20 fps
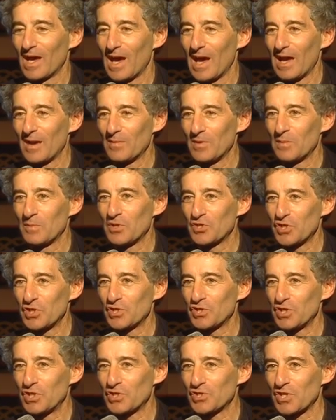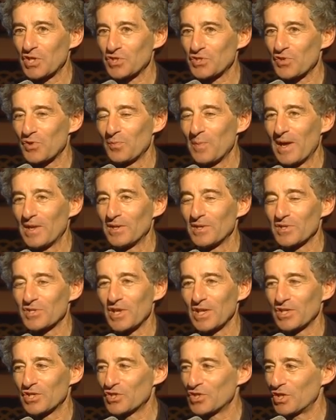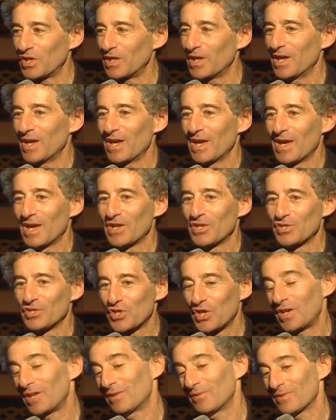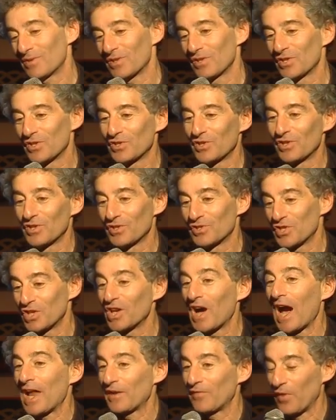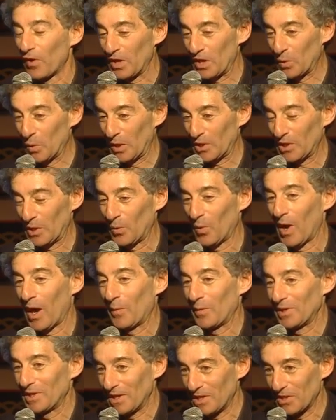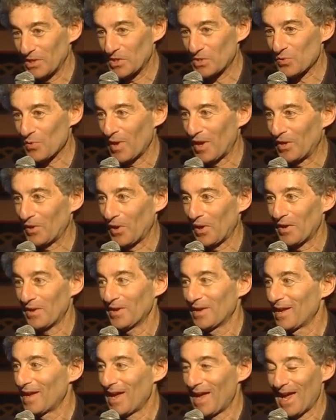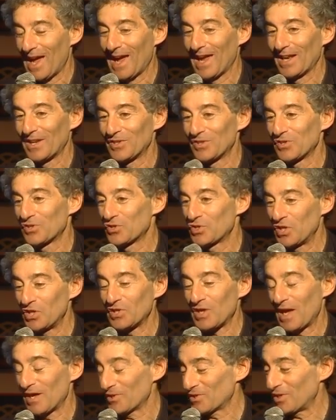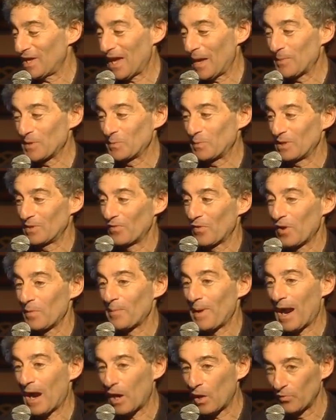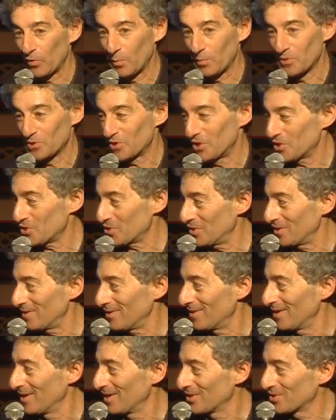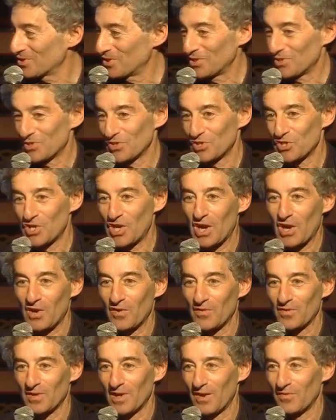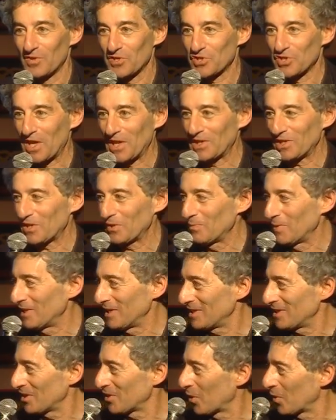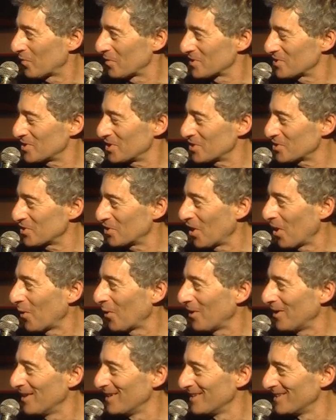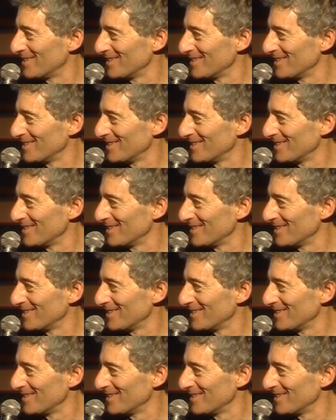I mean, she, she's just tremendous. And she, she, she got it very quickly why we needed this radar. And she, she happens to be in a very powerful position. She's the chair of, of the Senate committee that oversees NOAA.